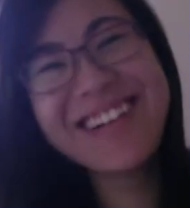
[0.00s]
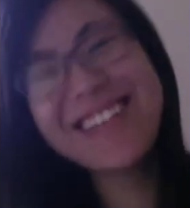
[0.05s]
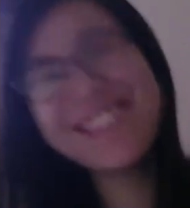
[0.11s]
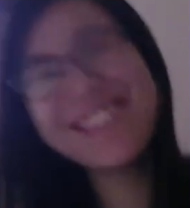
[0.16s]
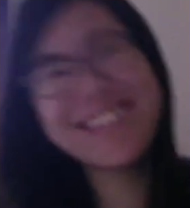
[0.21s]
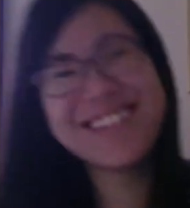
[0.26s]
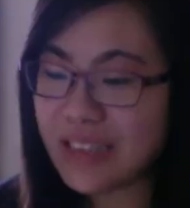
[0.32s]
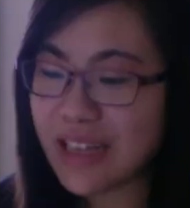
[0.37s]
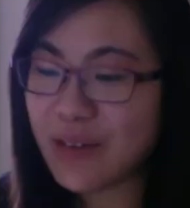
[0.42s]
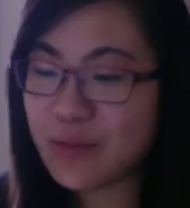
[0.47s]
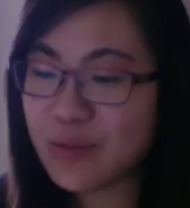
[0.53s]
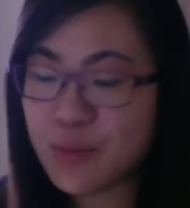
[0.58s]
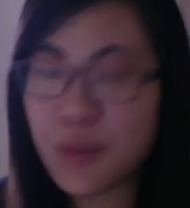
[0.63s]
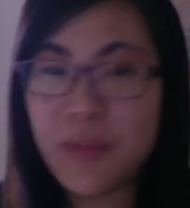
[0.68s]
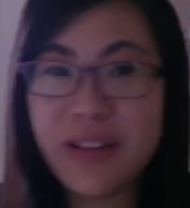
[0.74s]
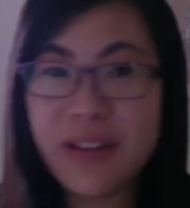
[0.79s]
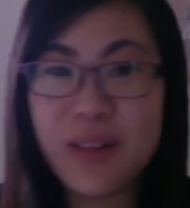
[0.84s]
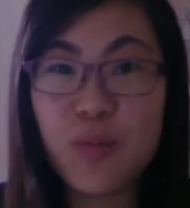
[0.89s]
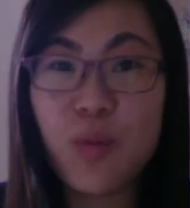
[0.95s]
That was
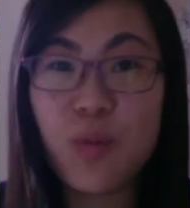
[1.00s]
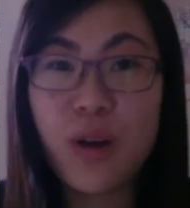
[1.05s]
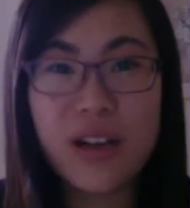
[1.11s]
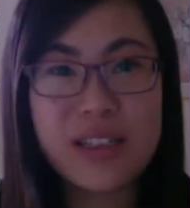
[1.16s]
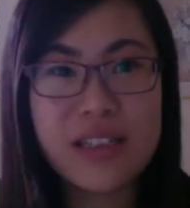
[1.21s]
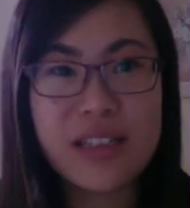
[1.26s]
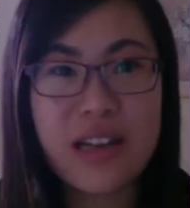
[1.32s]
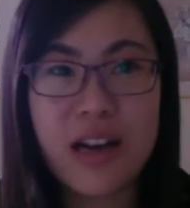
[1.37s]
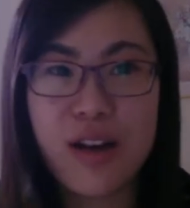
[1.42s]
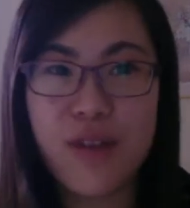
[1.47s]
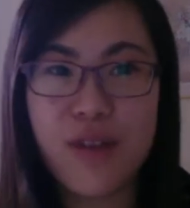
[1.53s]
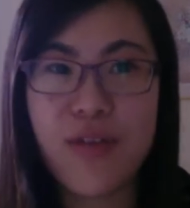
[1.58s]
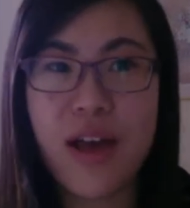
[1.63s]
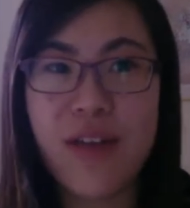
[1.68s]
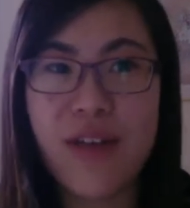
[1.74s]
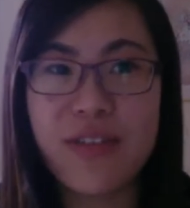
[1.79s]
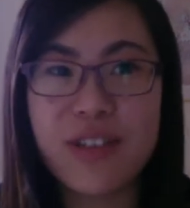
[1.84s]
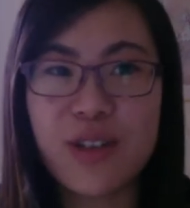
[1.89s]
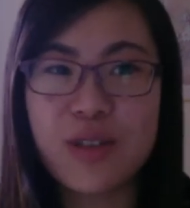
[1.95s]
probably the worst lie I've
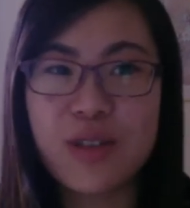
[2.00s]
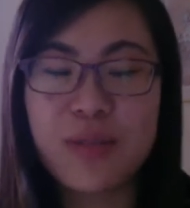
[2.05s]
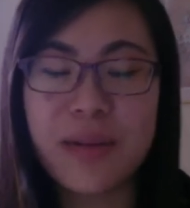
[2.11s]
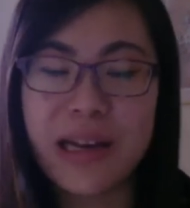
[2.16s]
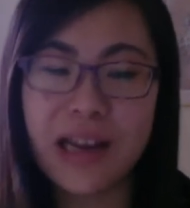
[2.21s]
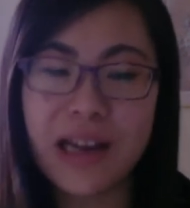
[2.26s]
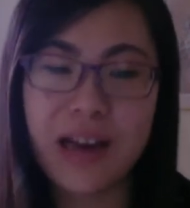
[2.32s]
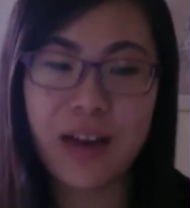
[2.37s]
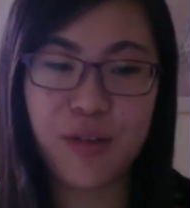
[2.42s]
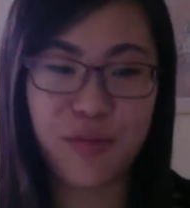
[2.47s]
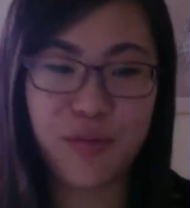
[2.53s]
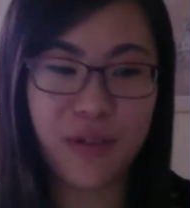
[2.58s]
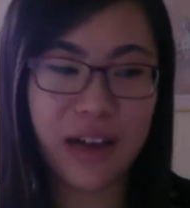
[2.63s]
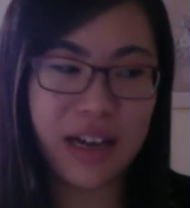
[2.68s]
ever told in my life,